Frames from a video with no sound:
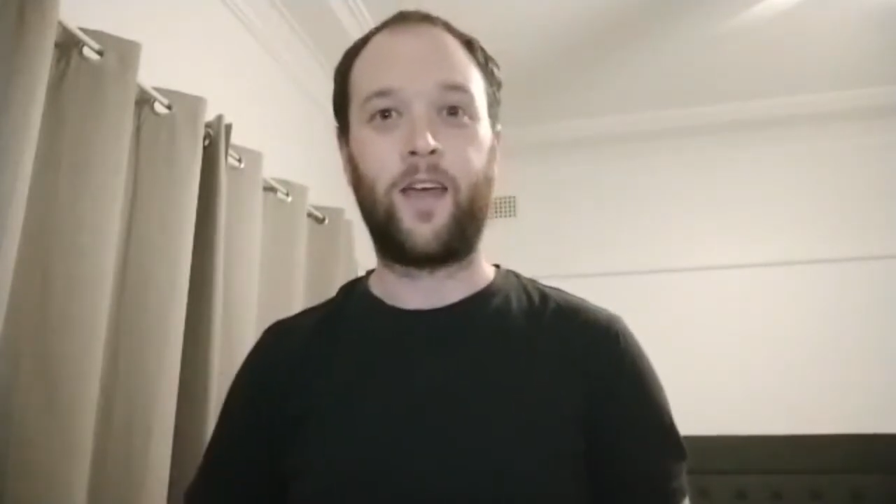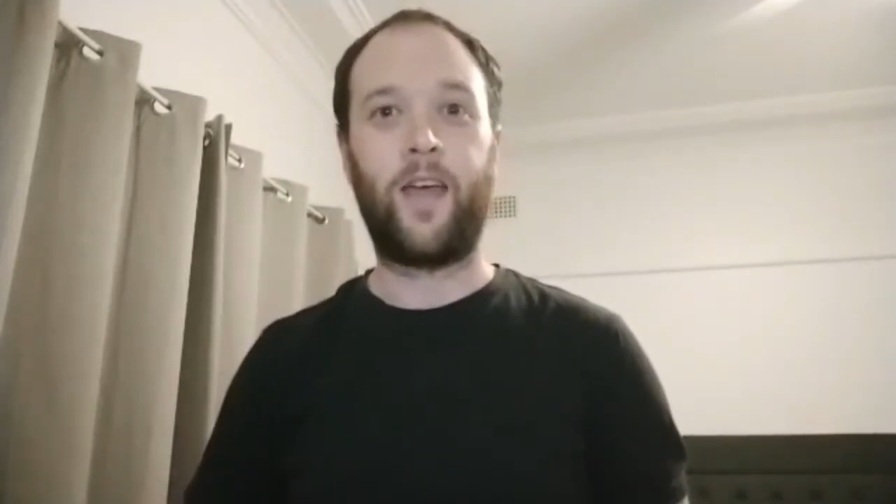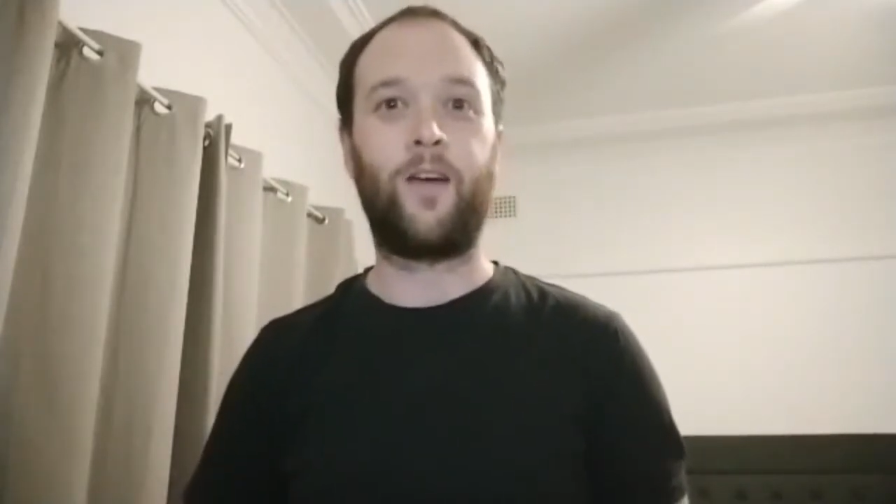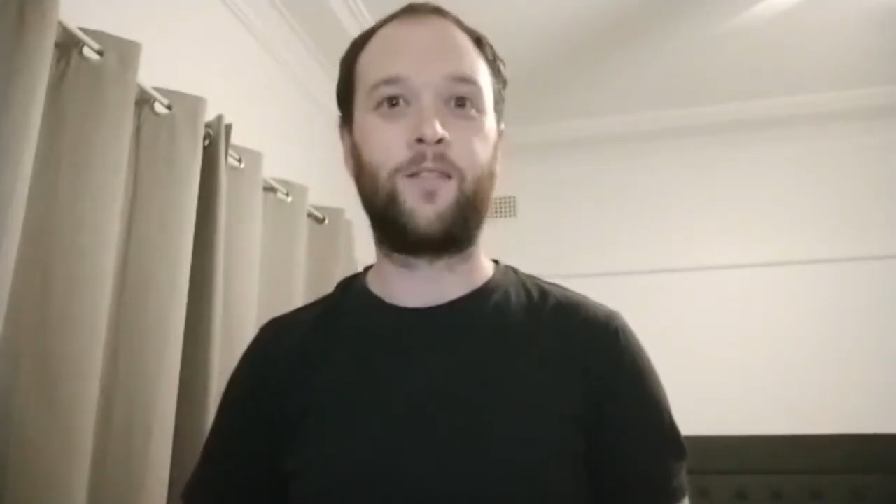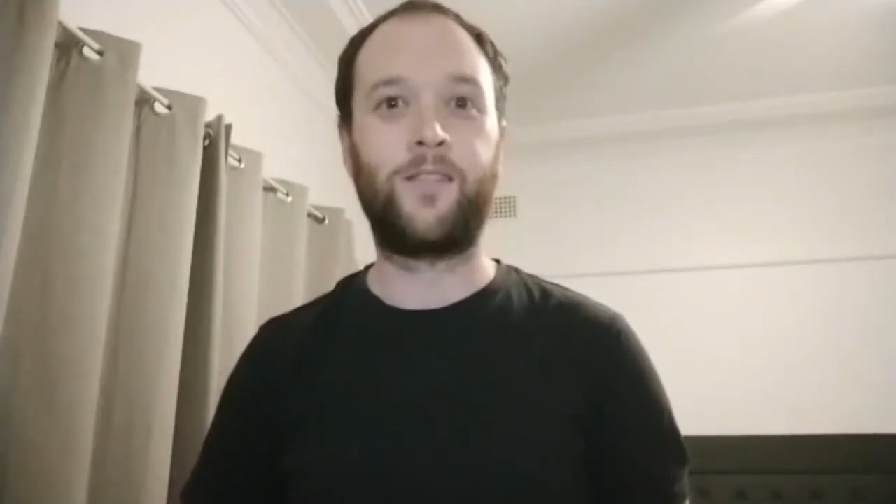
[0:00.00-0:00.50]

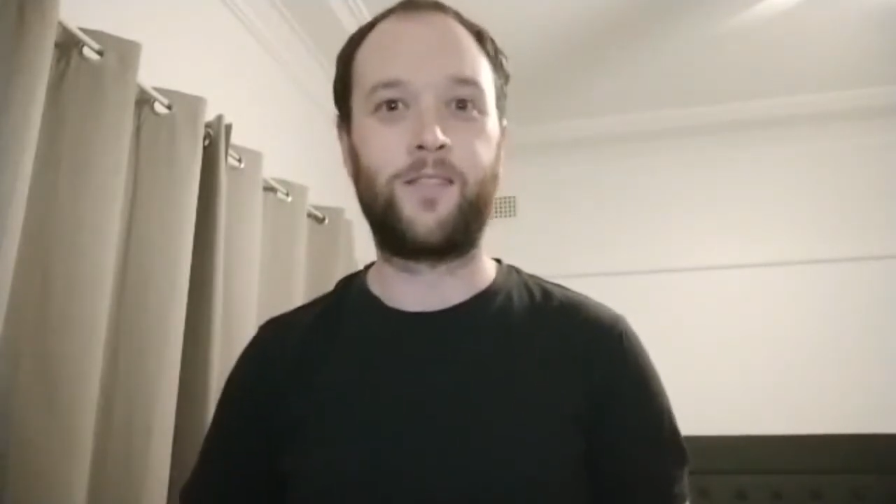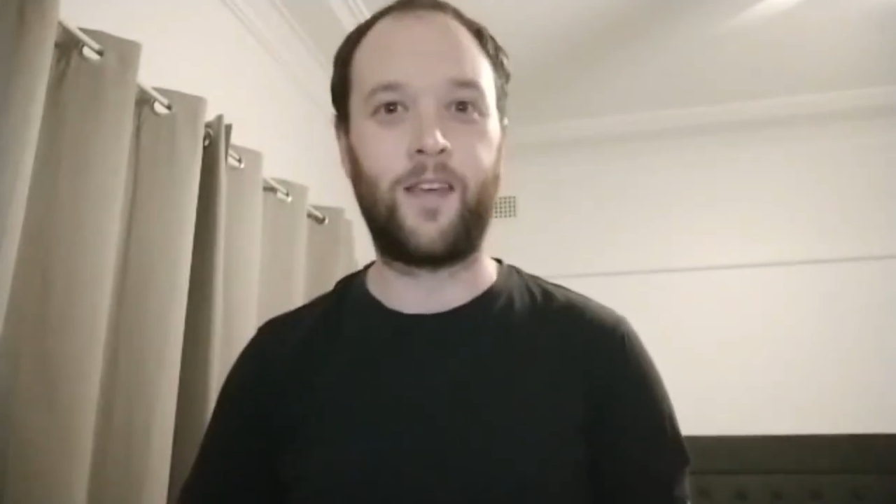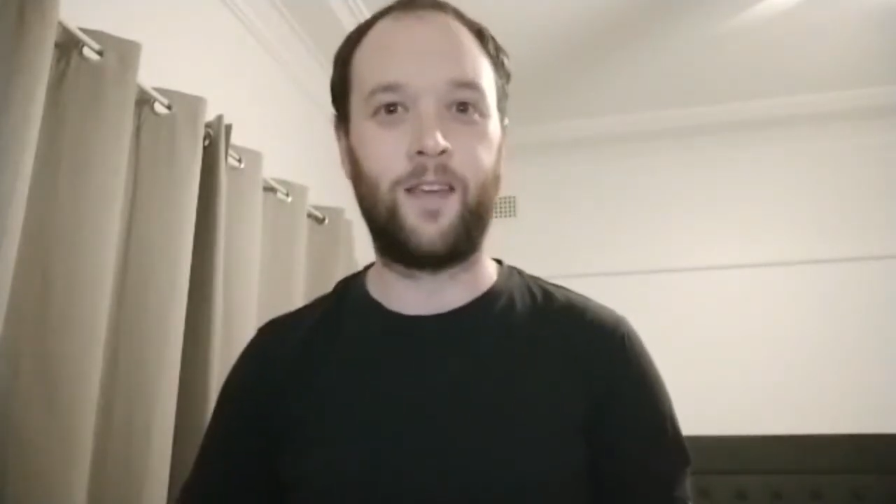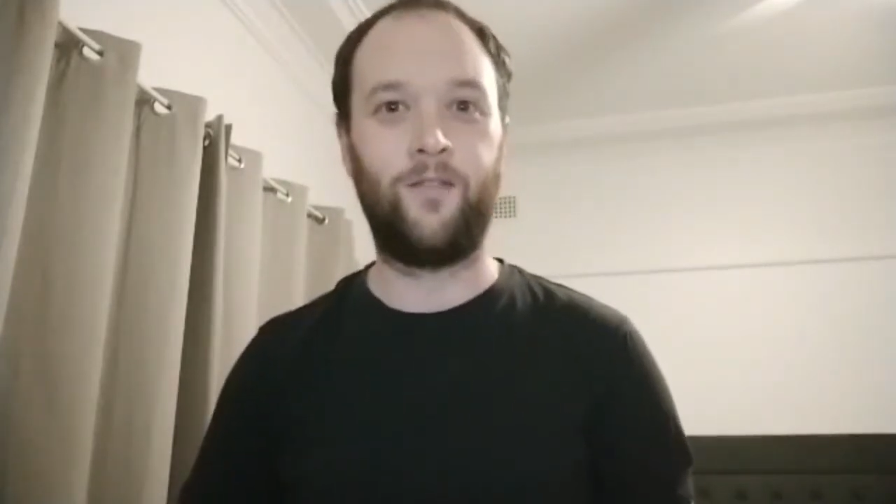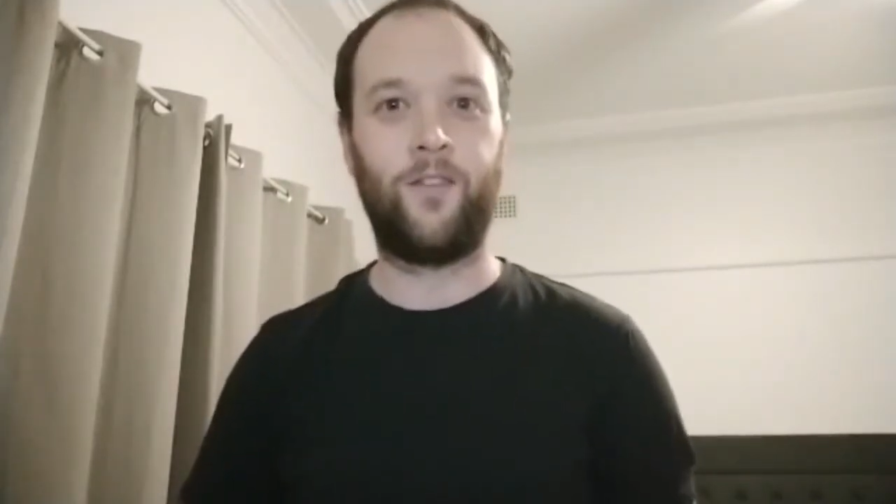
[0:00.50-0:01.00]
our
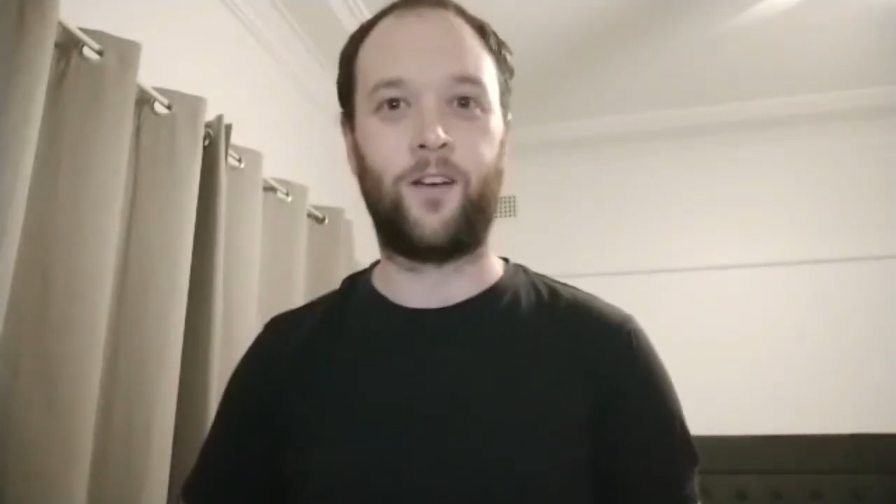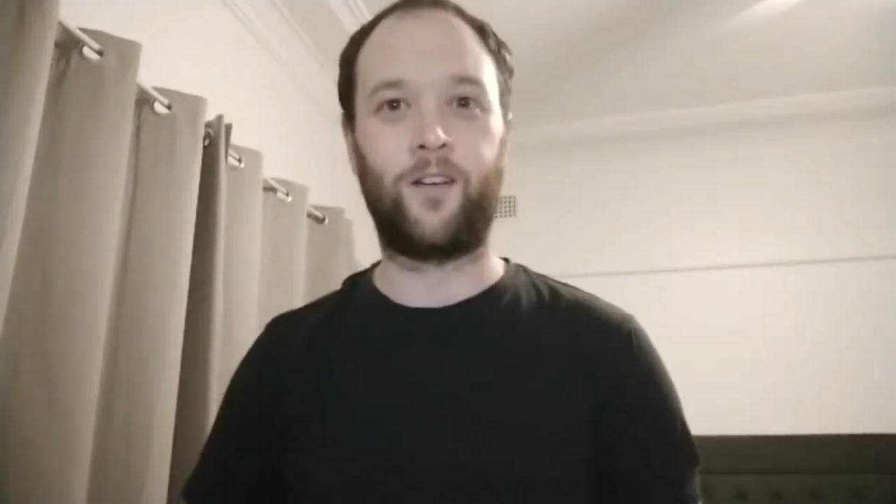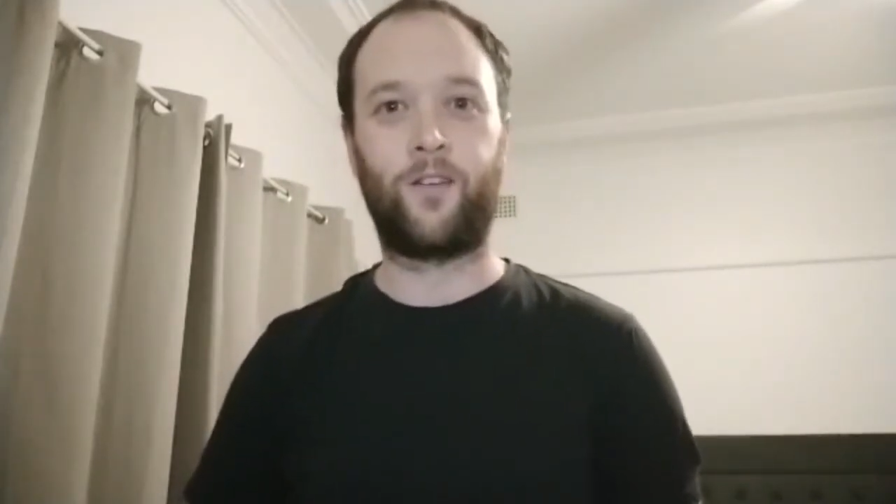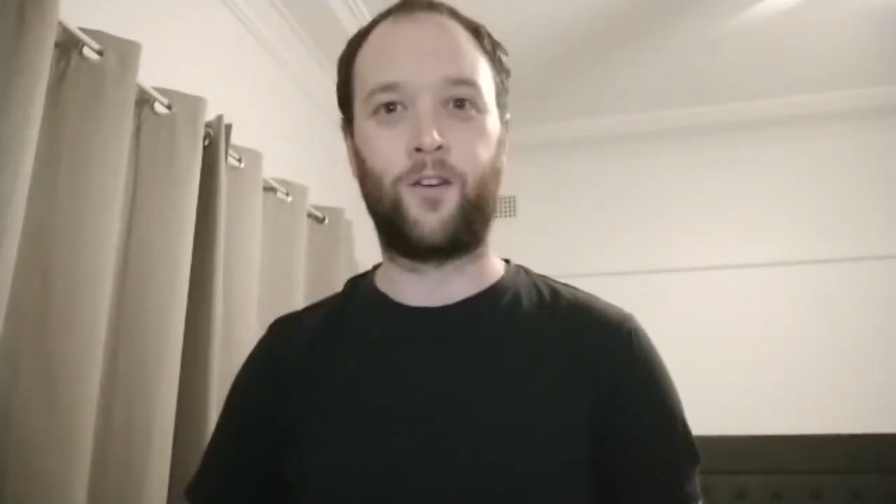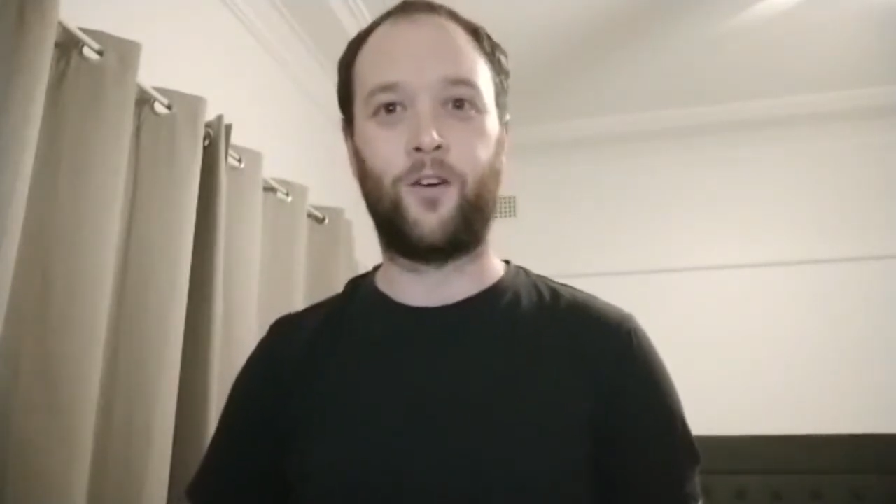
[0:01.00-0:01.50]

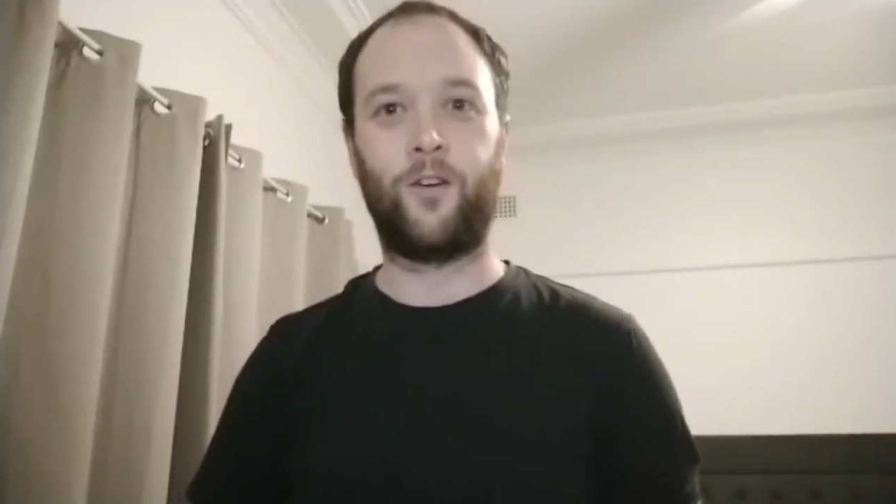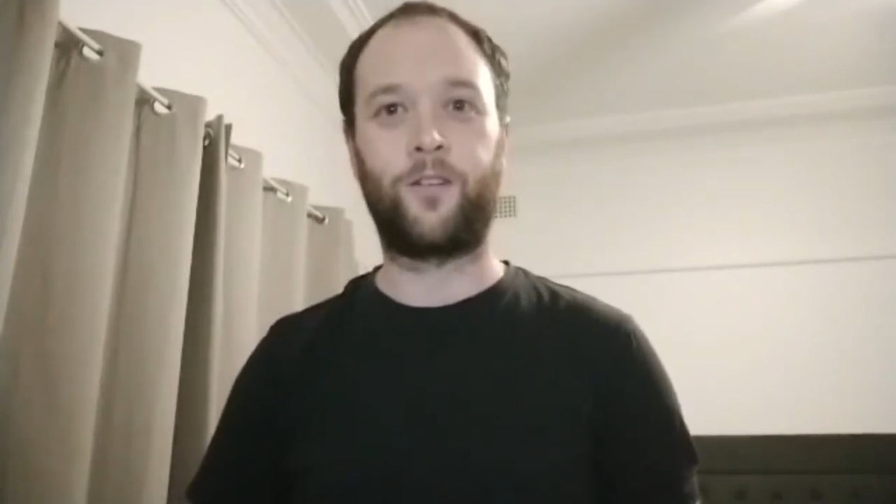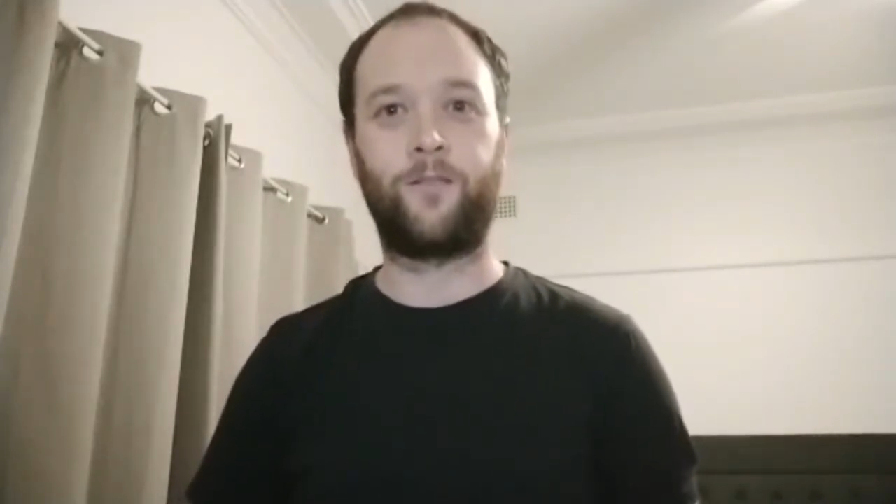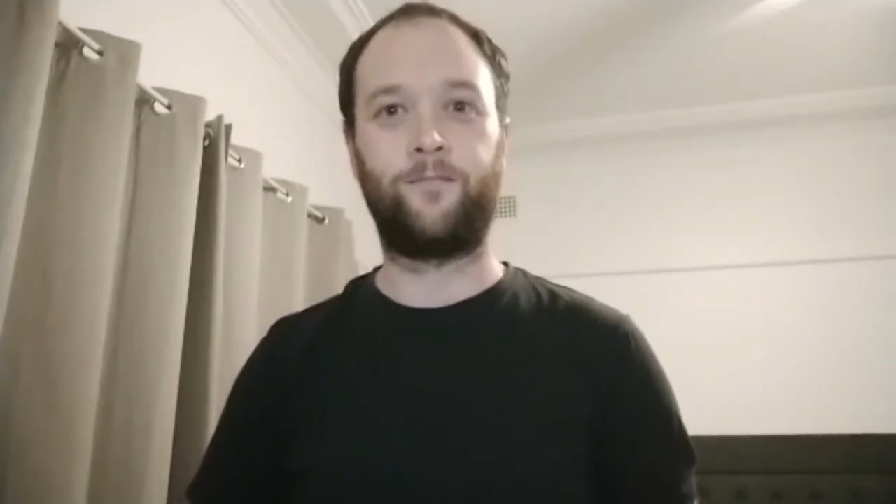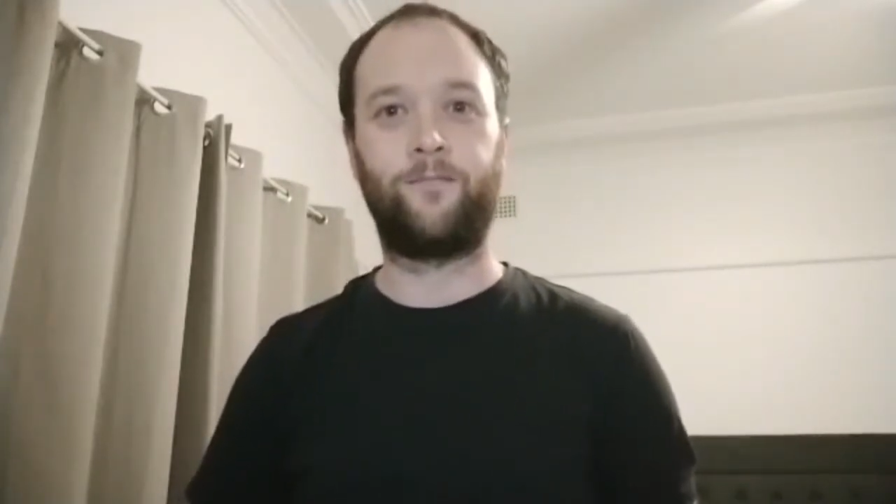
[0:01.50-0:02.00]
Saviour God.